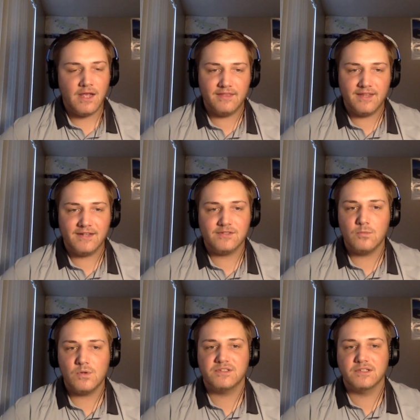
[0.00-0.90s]
and that's
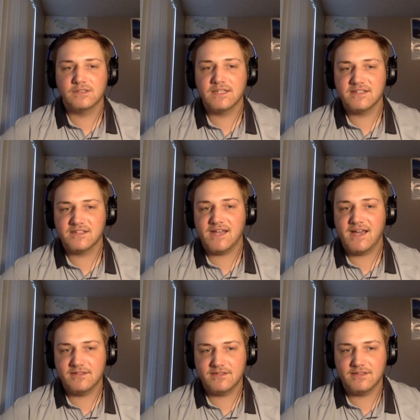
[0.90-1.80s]
almost elite
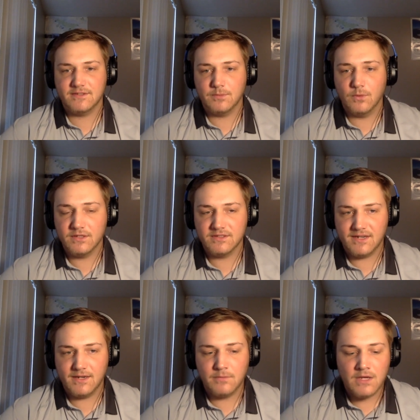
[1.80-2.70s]
status at this point in
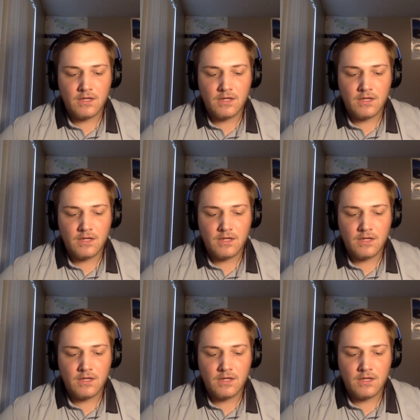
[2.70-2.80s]
time.